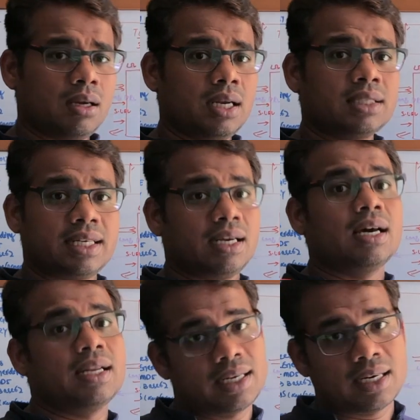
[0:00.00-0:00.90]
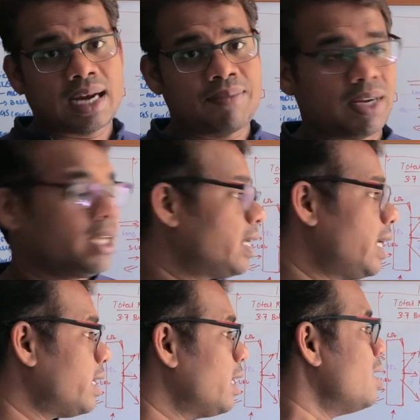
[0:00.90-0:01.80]
it's a little time taking,
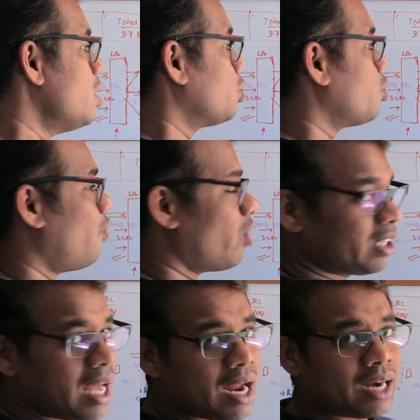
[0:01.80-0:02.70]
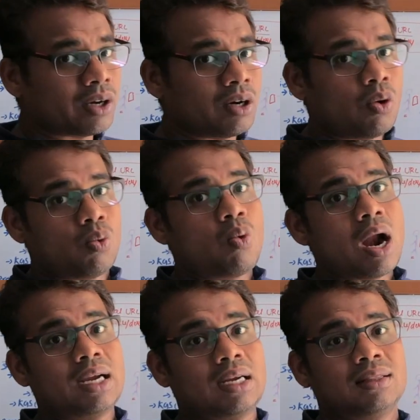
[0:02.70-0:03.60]
right? So for that,
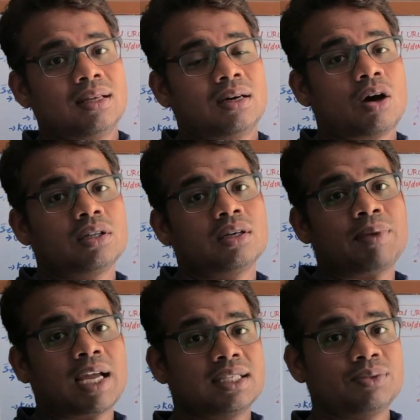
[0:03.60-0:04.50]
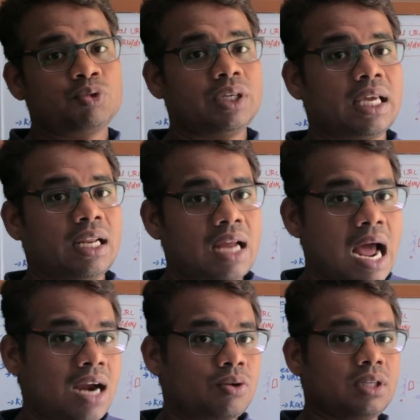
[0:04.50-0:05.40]
what the other mechanism we can
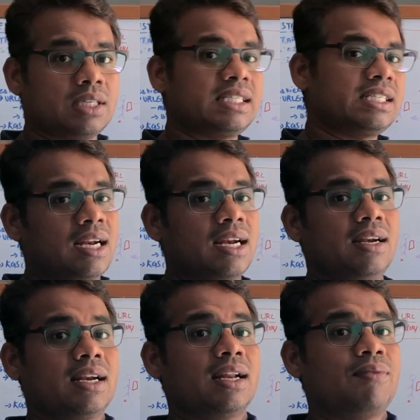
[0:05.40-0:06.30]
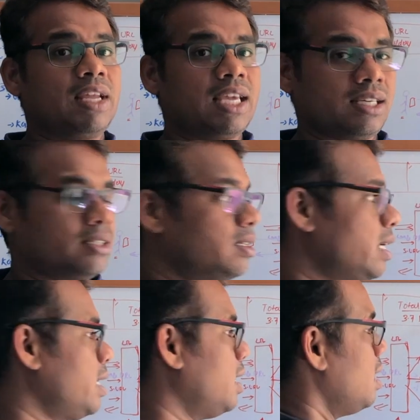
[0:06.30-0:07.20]
add to the system, data replication,
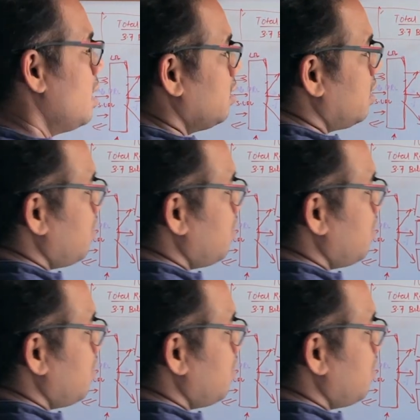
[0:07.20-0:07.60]
right? The